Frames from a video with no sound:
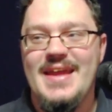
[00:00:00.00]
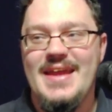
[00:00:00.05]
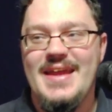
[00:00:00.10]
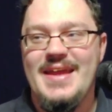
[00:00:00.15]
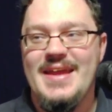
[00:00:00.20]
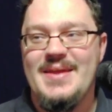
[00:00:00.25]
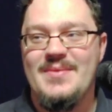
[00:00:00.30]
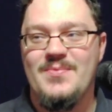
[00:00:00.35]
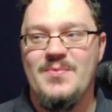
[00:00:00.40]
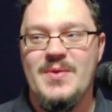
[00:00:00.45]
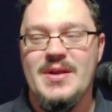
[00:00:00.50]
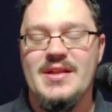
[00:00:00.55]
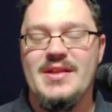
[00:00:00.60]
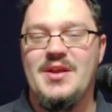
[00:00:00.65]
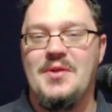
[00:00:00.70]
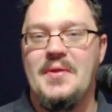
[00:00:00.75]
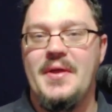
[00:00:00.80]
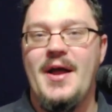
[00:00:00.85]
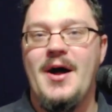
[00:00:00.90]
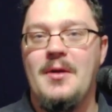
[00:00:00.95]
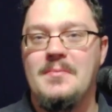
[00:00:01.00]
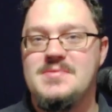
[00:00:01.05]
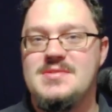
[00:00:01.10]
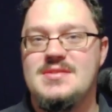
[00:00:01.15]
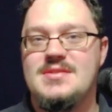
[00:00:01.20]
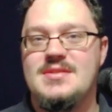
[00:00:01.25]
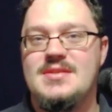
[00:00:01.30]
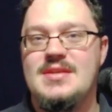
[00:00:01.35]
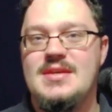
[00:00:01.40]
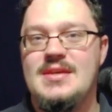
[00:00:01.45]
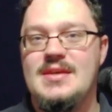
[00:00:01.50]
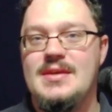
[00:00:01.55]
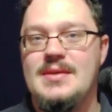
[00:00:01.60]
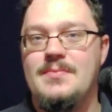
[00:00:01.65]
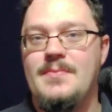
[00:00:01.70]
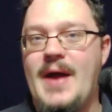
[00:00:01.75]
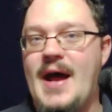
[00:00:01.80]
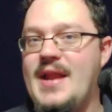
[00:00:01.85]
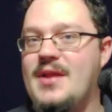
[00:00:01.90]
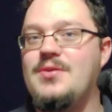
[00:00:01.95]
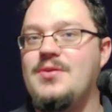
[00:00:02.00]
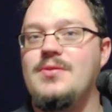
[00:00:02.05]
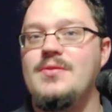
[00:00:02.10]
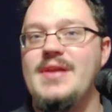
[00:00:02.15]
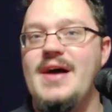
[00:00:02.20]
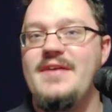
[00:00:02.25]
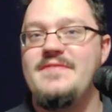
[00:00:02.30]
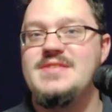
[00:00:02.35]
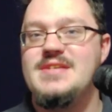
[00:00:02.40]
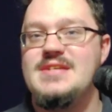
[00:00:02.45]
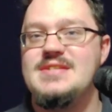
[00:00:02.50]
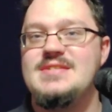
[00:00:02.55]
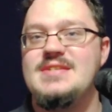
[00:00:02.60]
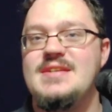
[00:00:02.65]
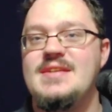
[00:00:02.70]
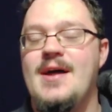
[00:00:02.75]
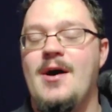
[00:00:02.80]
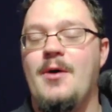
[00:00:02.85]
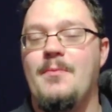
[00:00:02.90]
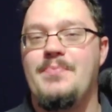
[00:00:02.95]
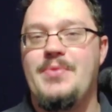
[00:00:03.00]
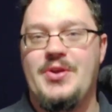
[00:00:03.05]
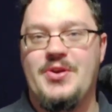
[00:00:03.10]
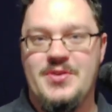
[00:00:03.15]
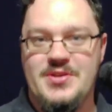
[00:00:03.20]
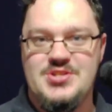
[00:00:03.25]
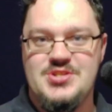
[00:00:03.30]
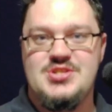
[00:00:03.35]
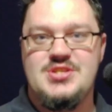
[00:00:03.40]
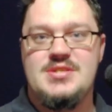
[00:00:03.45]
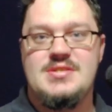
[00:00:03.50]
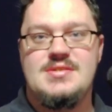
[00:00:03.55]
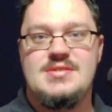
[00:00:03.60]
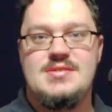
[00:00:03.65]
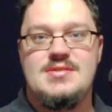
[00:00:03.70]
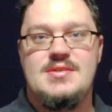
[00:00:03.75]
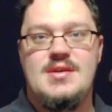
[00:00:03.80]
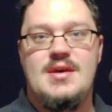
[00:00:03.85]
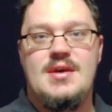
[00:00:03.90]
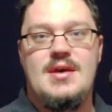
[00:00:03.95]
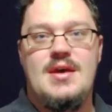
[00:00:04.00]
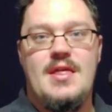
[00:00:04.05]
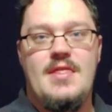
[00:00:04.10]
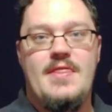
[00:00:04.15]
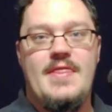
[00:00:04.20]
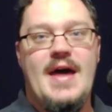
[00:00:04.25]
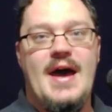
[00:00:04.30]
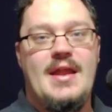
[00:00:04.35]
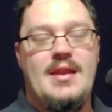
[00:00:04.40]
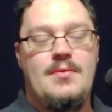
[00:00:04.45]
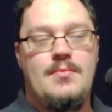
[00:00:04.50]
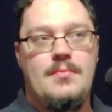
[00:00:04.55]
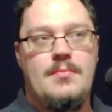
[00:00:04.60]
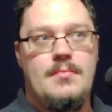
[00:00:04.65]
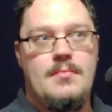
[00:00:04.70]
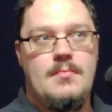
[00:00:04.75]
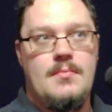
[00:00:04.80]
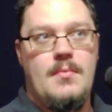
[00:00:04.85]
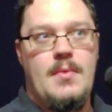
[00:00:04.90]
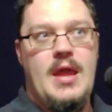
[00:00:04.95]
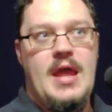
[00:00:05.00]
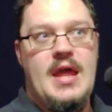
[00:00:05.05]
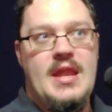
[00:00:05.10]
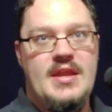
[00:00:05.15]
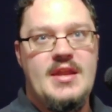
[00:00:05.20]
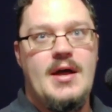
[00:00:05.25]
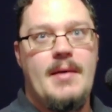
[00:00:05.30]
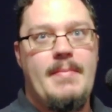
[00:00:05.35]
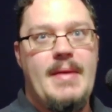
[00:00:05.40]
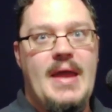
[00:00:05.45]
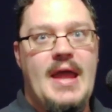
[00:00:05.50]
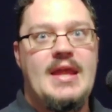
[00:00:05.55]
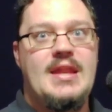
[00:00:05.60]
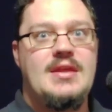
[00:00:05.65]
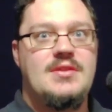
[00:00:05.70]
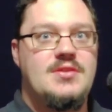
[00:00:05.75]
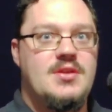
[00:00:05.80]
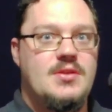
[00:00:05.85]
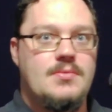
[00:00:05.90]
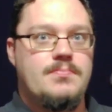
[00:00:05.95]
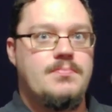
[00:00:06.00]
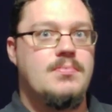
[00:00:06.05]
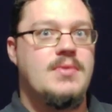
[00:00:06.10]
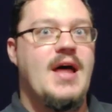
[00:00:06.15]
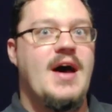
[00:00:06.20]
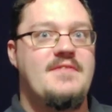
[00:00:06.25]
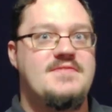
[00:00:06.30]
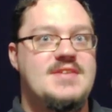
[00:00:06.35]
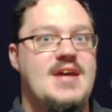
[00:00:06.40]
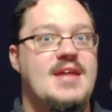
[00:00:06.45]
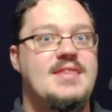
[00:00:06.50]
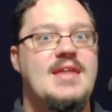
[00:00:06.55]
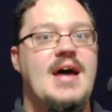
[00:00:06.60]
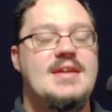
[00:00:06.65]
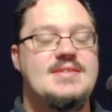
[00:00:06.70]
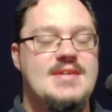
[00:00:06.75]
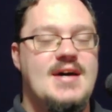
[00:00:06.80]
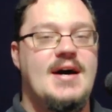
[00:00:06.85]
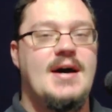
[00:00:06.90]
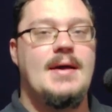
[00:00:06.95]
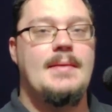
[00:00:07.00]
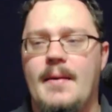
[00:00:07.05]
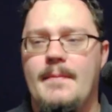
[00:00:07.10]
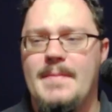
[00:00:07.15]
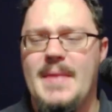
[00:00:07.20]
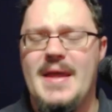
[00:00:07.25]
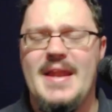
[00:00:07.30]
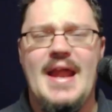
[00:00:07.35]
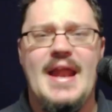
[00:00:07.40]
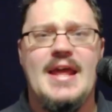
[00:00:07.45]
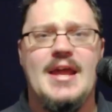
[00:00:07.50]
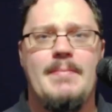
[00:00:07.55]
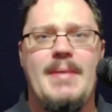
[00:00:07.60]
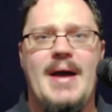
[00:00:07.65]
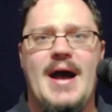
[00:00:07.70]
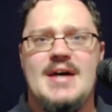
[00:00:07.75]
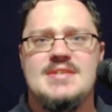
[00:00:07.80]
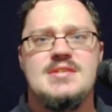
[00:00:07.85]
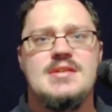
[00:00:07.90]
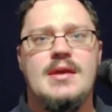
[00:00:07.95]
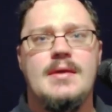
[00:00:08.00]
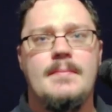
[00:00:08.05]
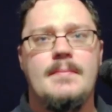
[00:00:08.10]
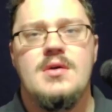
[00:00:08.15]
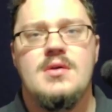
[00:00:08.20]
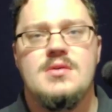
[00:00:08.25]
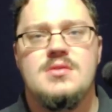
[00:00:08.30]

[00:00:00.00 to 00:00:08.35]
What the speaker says: it really only helped the radical left. It didn't help the Christians that ended up aiding the left at that time in any capacity.